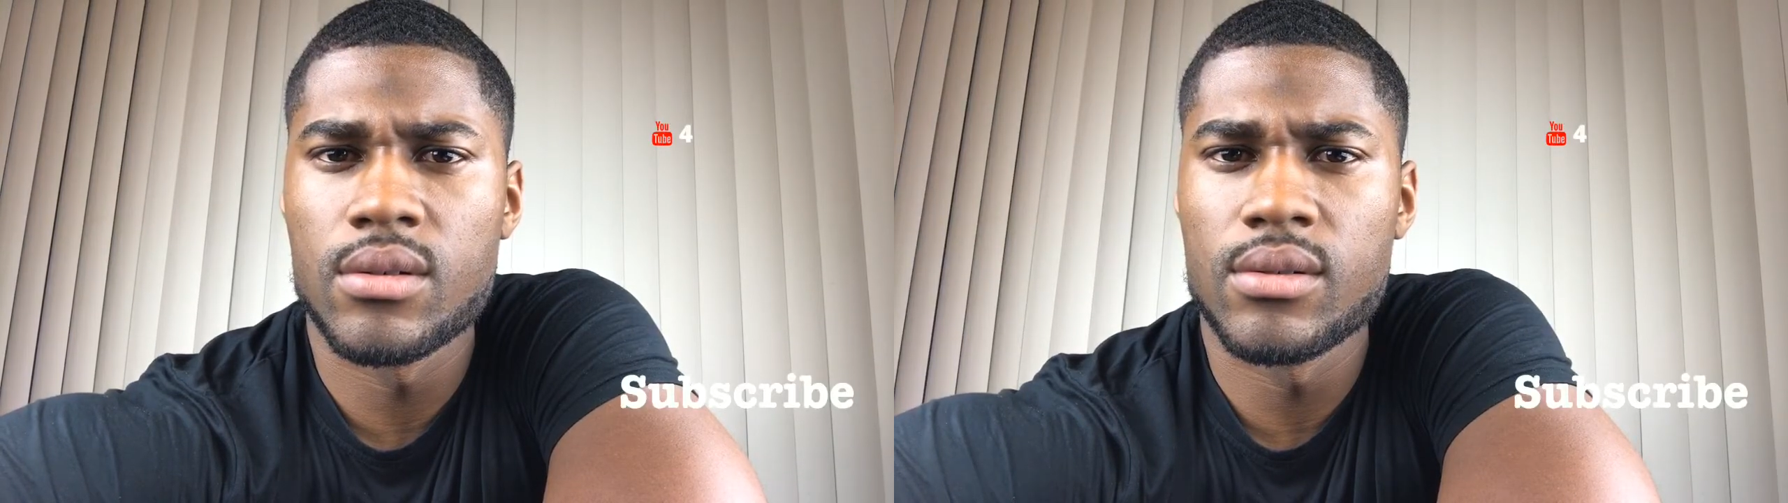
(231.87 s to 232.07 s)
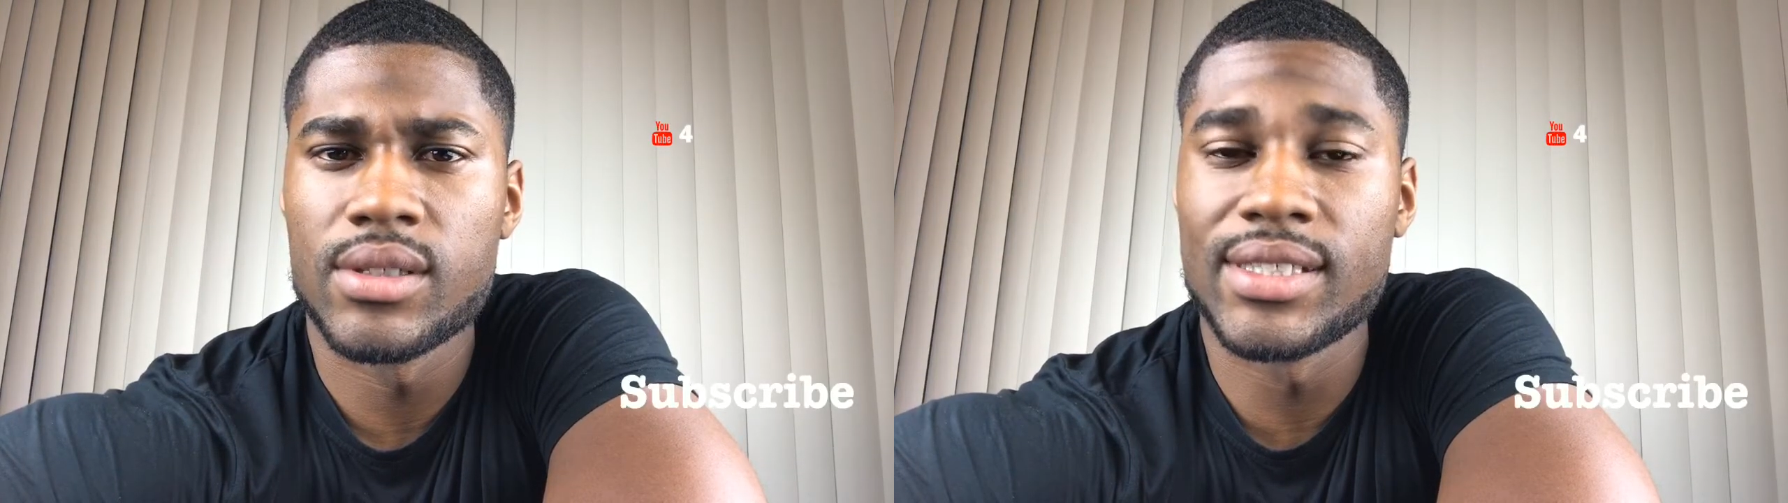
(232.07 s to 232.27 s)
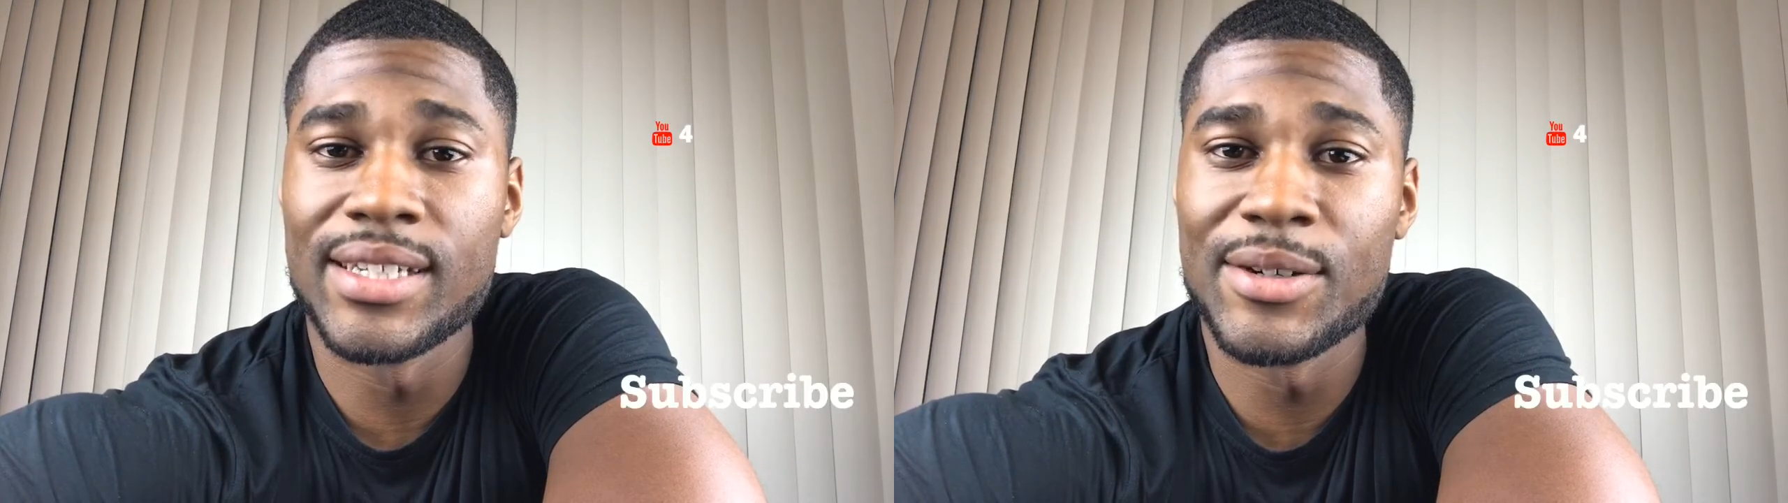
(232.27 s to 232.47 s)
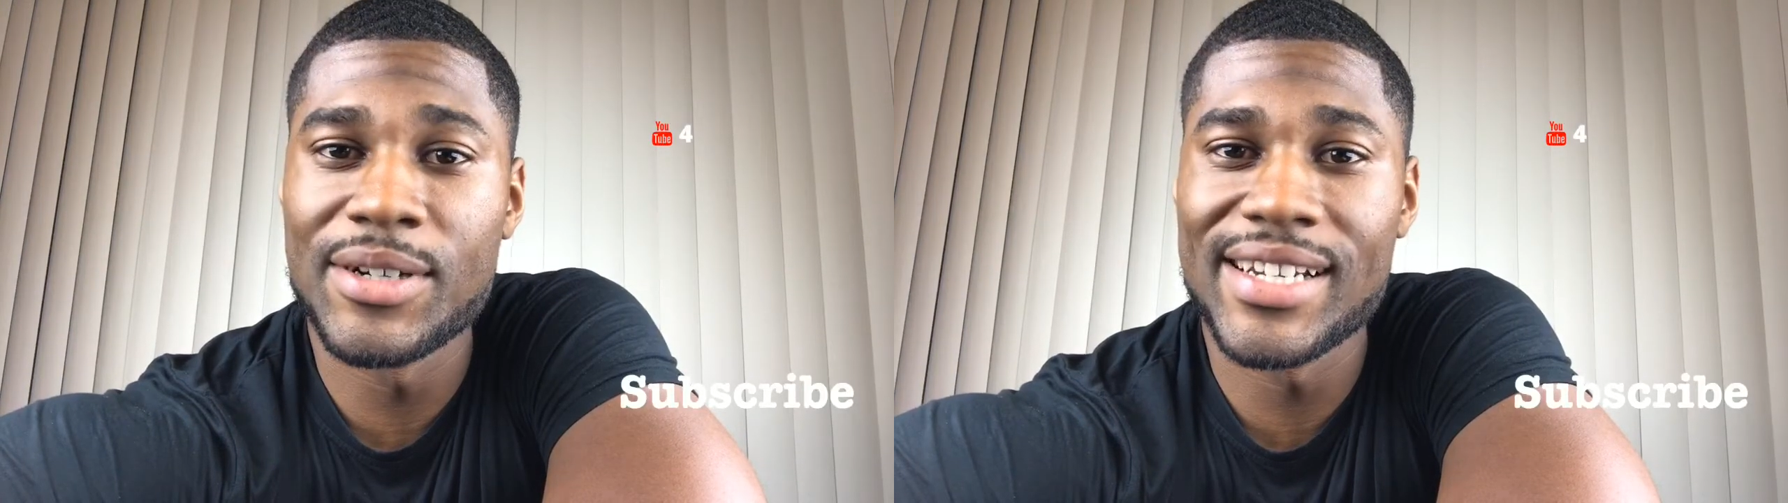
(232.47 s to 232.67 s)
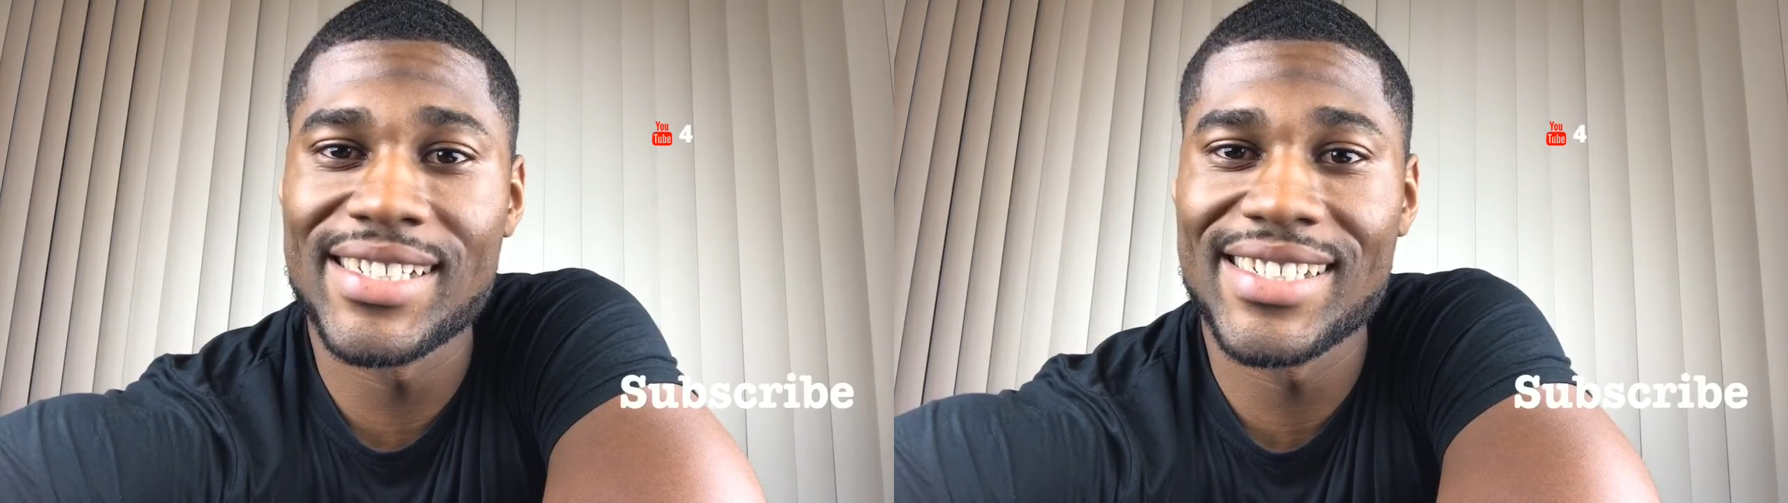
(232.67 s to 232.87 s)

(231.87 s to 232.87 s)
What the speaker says: Still hear that